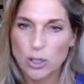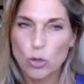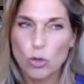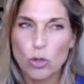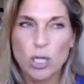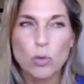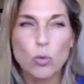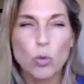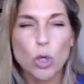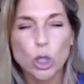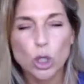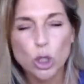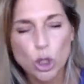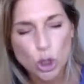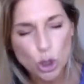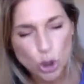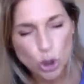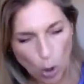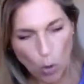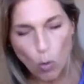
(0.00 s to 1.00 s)
you can work
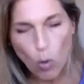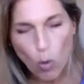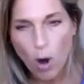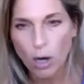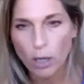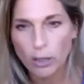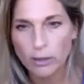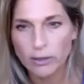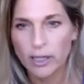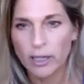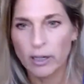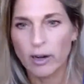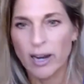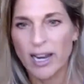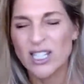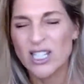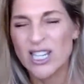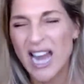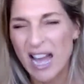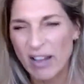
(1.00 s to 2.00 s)
so hard there
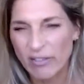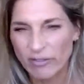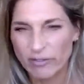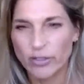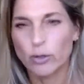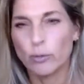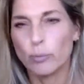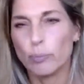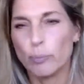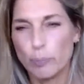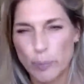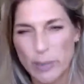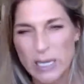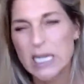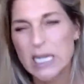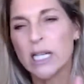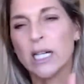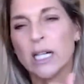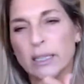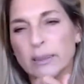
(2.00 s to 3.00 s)
and not feel
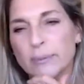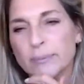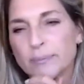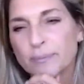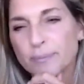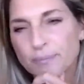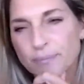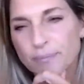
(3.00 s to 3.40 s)
beat up